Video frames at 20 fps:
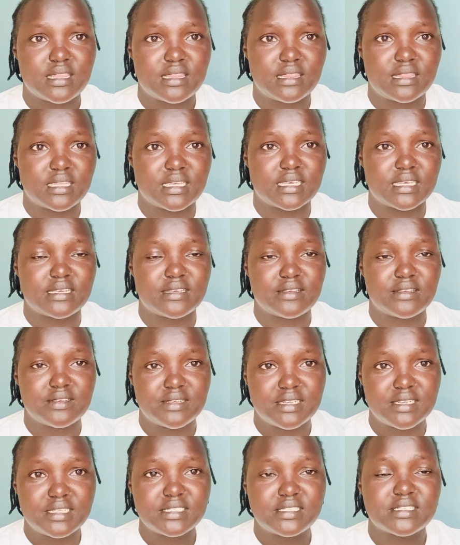the
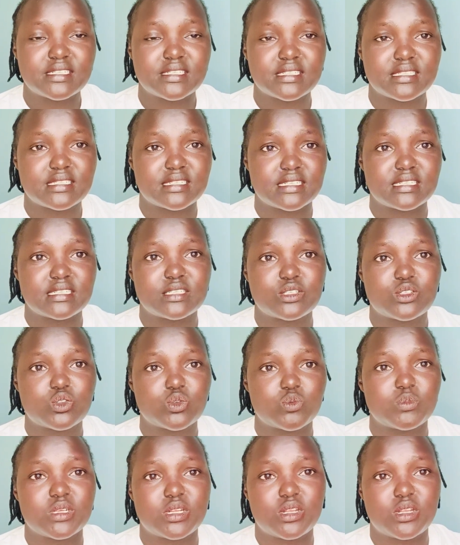interest rates to be